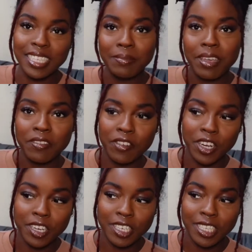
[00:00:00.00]
is my
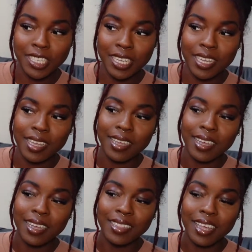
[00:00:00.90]
first
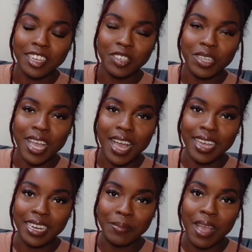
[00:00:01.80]
luxury
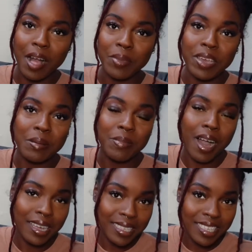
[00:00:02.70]
item I'll be
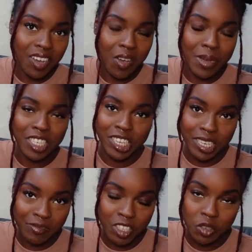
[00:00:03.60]
unboxing on my
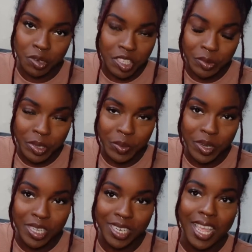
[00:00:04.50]
channel for 2021.
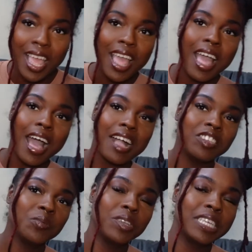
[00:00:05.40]
I
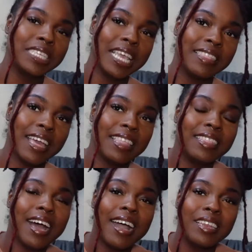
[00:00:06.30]
just want to say that
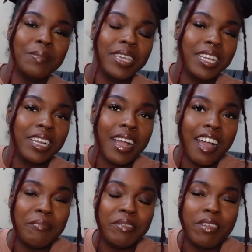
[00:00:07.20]
the item here
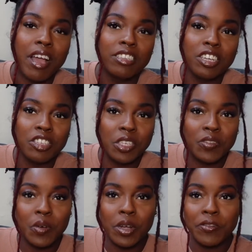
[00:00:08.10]
I've been searching
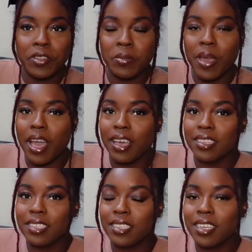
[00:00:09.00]
for the
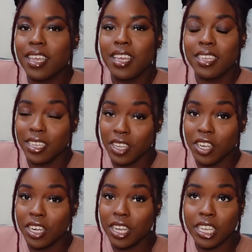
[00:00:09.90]
past
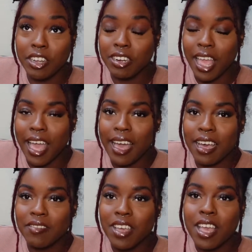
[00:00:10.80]
year and a
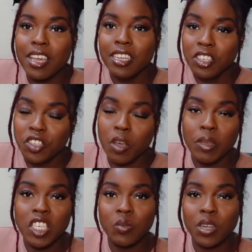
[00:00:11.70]
half. She told
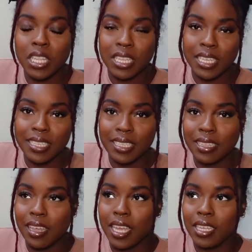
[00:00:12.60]
me she wanted this
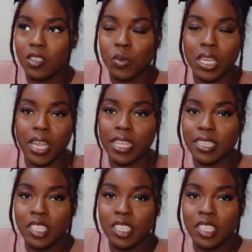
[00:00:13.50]
in like 2019,